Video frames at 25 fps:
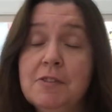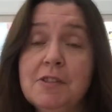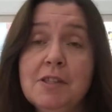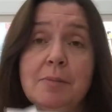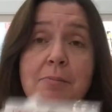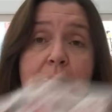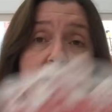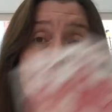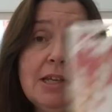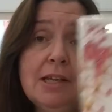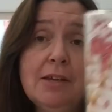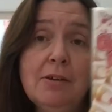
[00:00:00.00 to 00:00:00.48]
if
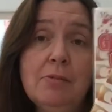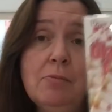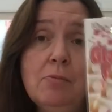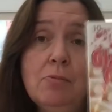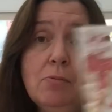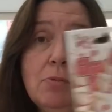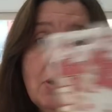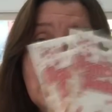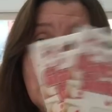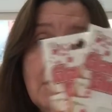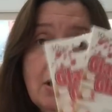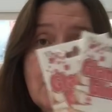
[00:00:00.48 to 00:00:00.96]
somebody,
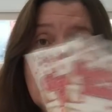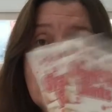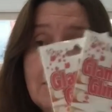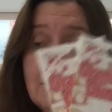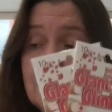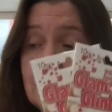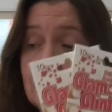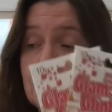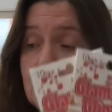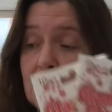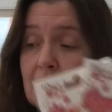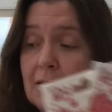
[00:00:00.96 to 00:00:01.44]
uh,
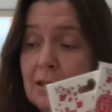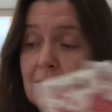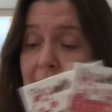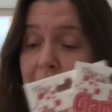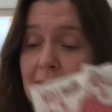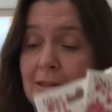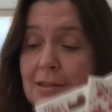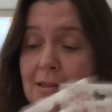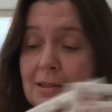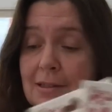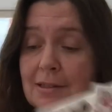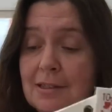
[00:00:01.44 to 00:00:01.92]

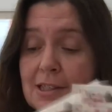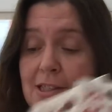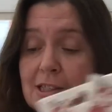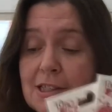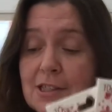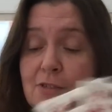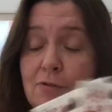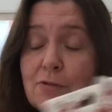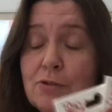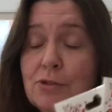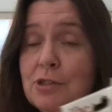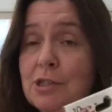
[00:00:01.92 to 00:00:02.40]
this
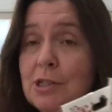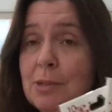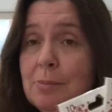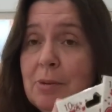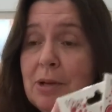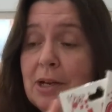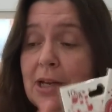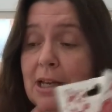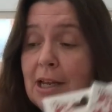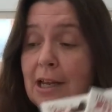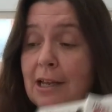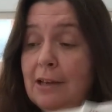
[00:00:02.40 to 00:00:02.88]
is for
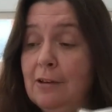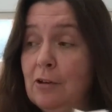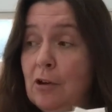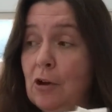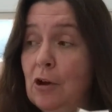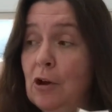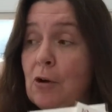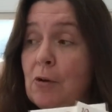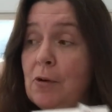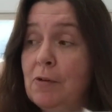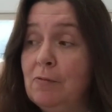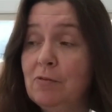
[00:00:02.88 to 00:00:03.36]
somebody I
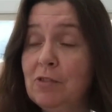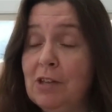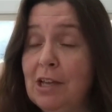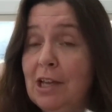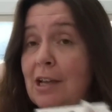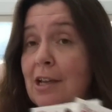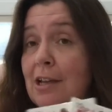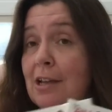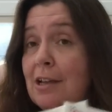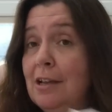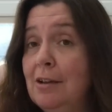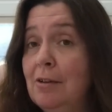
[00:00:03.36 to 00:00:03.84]
know, if
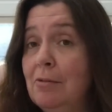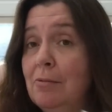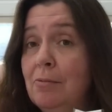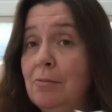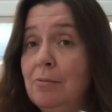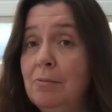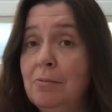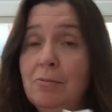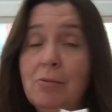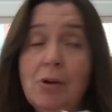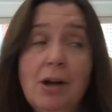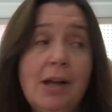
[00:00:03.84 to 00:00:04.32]
they
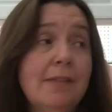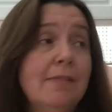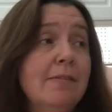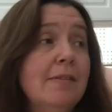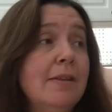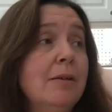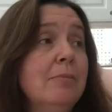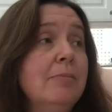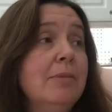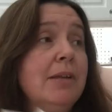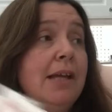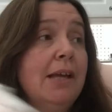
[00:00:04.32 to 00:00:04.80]
want
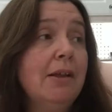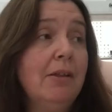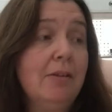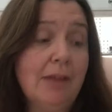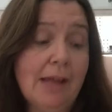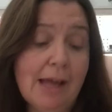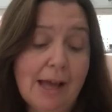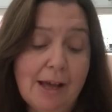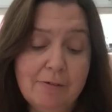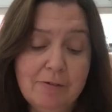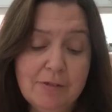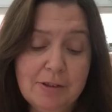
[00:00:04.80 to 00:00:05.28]
them, they'll
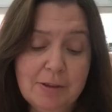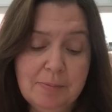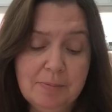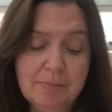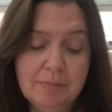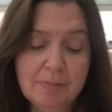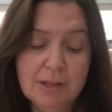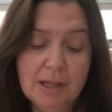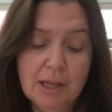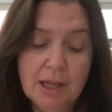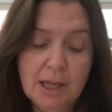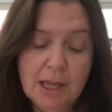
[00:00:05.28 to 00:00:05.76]
have them.
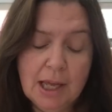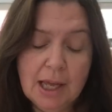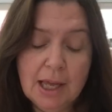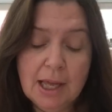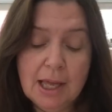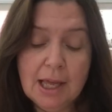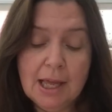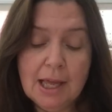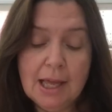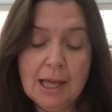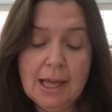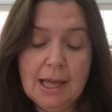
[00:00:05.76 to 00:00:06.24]

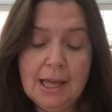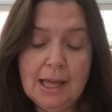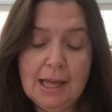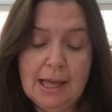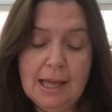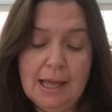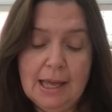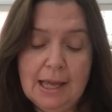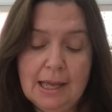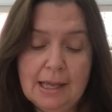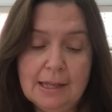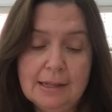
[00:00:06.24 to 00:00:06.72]

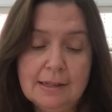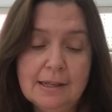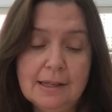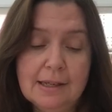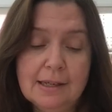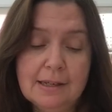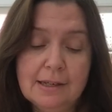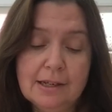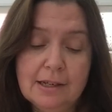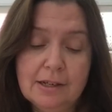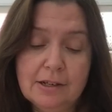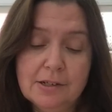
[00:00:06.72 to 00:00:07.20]
And
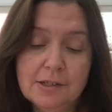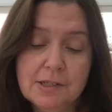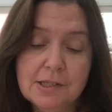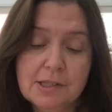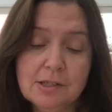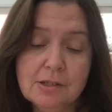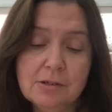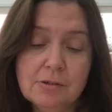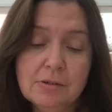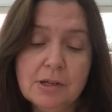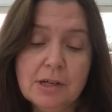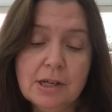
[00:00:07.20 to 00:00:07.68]
then I
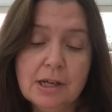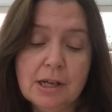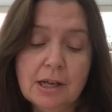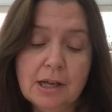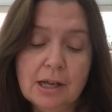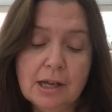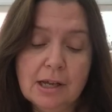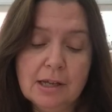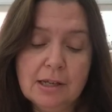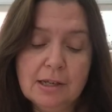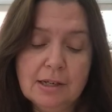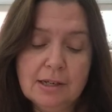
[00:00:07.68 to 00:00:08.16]
also
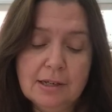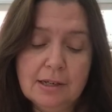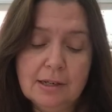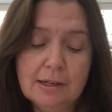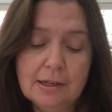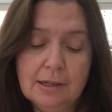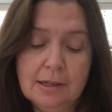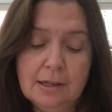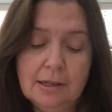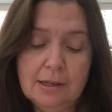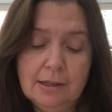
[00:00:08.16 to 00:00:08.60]
got um,